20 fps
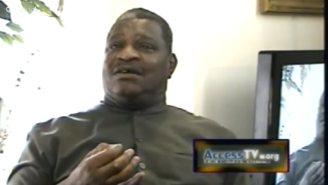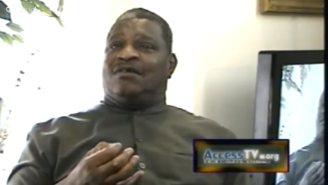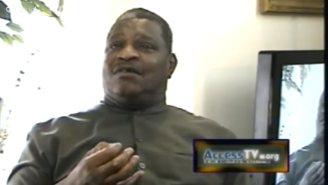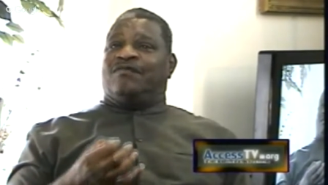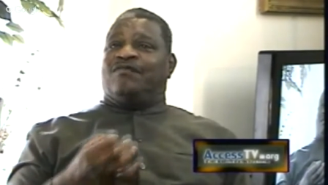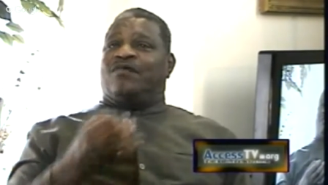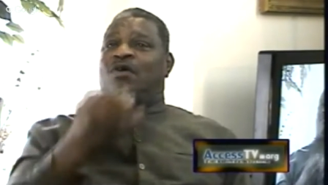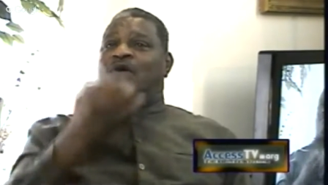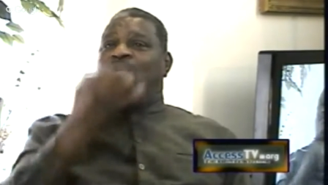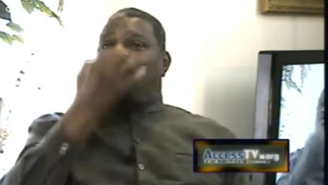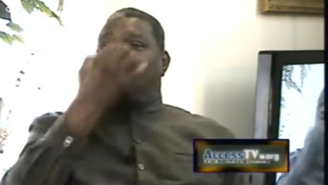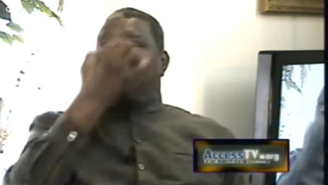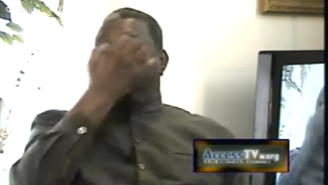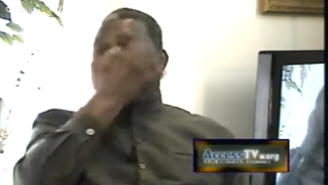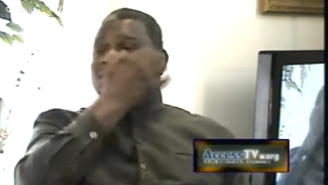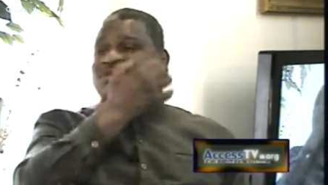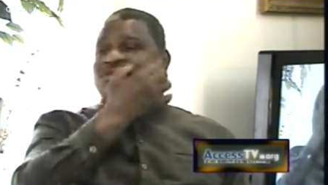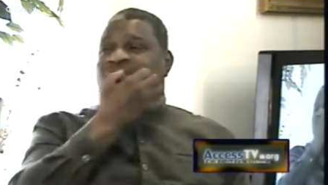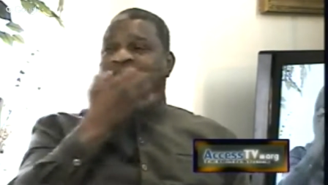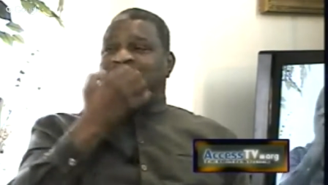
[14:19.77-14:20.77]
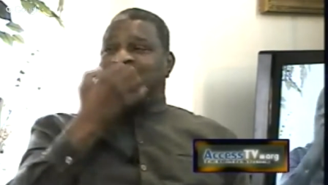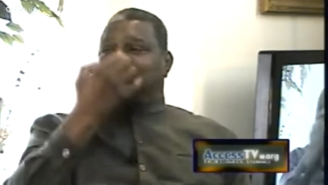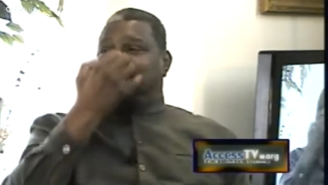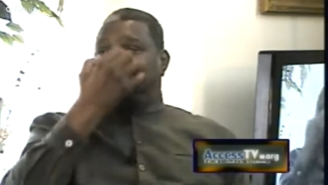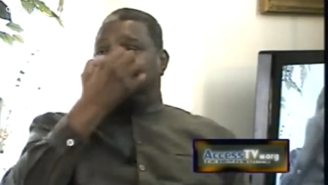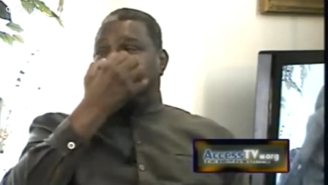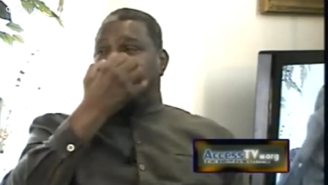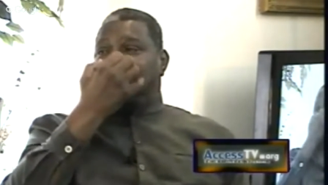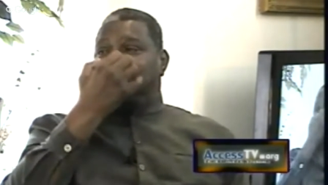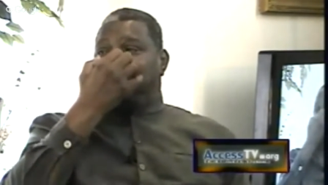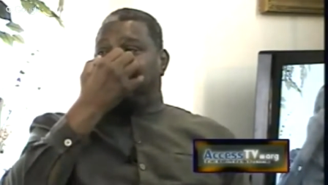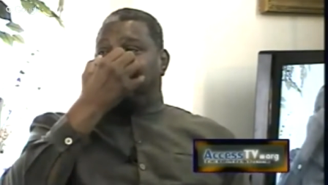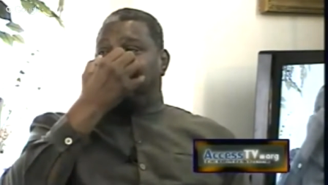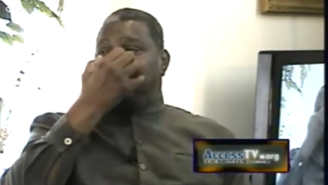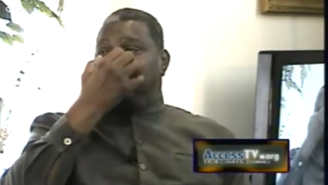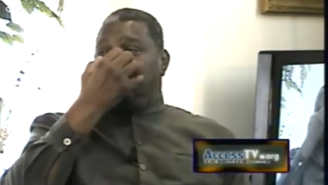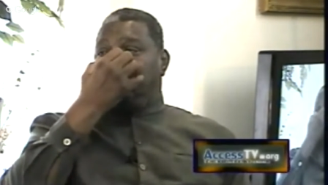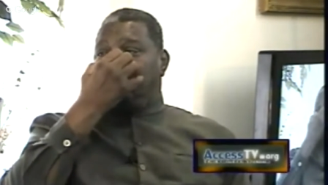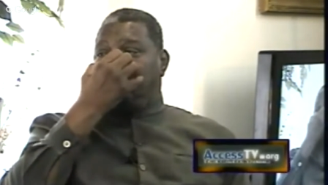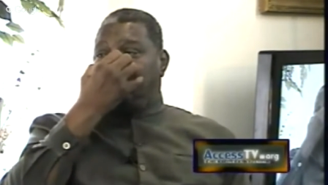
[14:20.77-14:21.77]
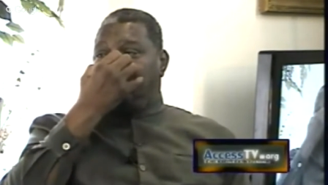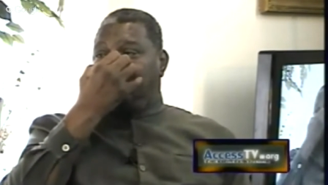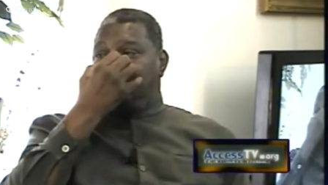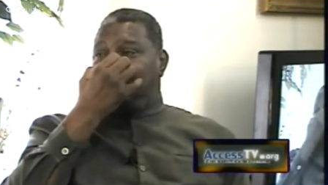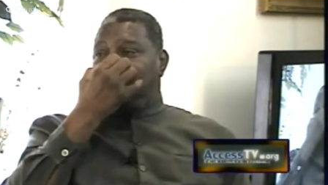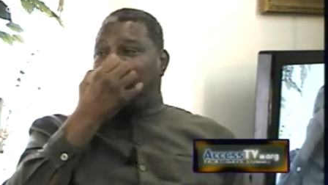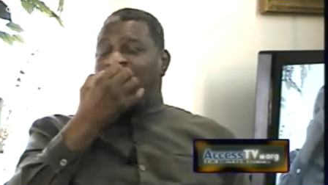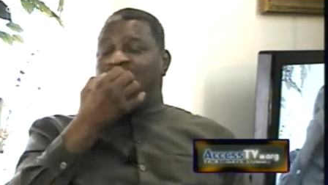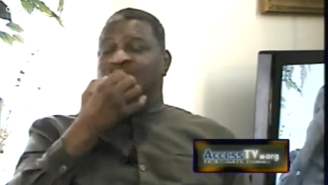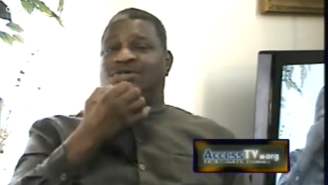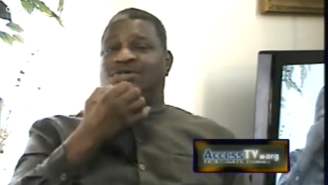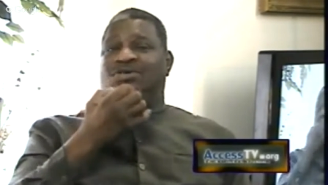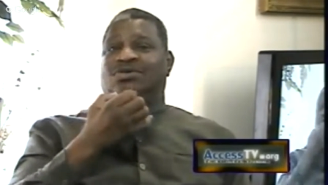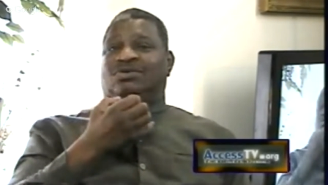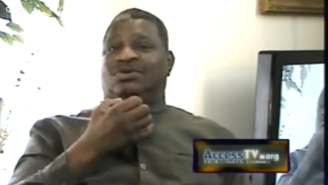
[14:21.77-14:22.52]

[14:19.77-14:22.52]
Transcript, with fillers: of altering their nose mm -hmm.